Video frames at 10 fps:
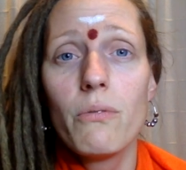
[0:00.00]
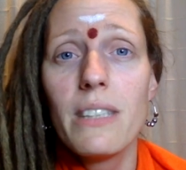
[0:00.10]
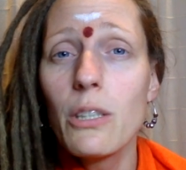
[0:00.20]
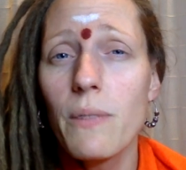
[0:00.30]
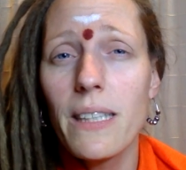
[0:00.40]

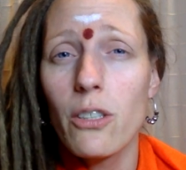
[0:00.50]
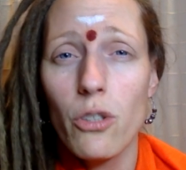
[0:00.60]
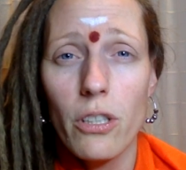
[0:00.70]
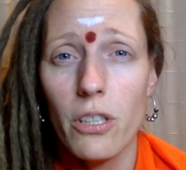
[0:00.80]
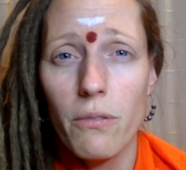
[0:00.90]
deal with a
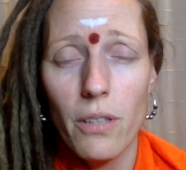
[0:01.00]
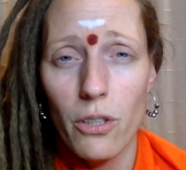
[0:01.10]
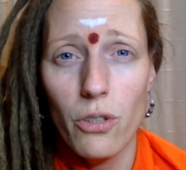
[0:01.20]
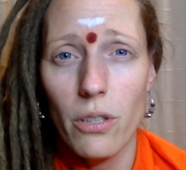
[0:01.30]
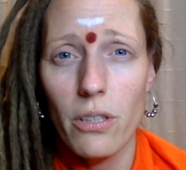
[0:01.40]

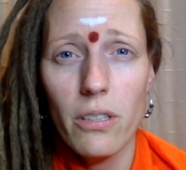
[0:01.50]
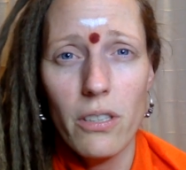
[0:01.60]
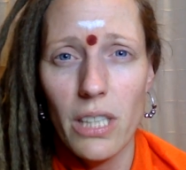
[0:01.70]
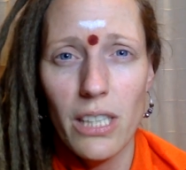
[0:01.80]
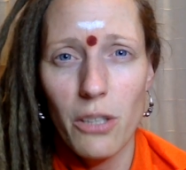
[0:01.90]
certain
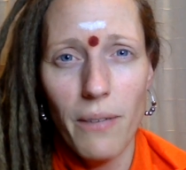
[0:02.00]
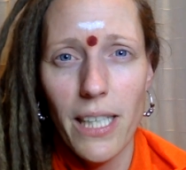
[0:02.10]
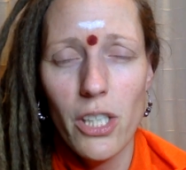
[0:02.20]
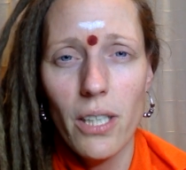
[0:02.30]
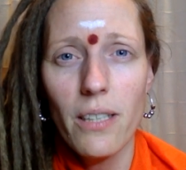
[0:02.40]

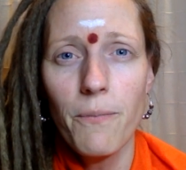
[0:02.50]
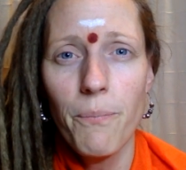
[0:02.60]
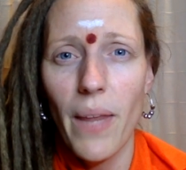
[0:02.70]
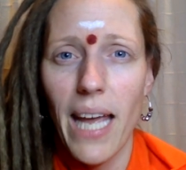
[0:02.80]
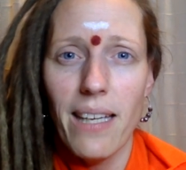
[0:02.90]
situation,
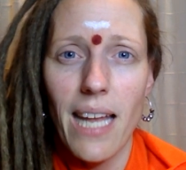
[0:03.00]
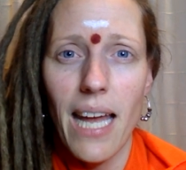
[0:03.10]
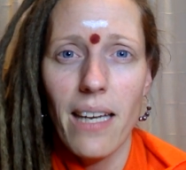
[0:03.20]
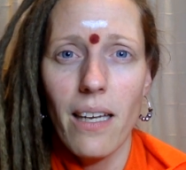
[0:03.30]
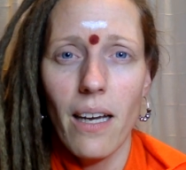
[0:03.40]
and
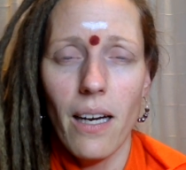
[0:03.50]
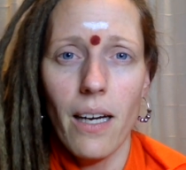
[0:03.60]
then